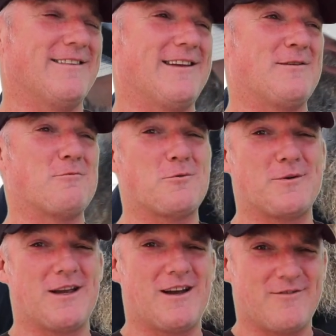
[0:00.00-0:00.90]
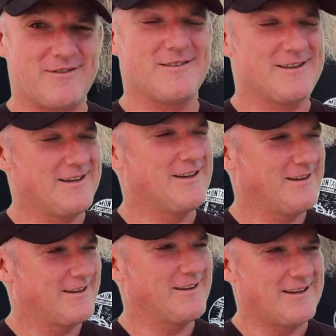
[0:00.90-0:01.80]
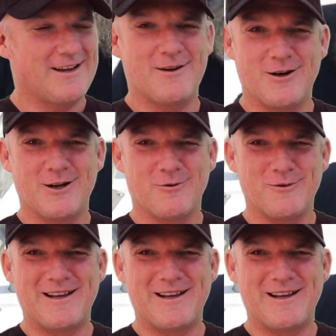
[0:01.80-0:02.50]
then what we have, yeah? We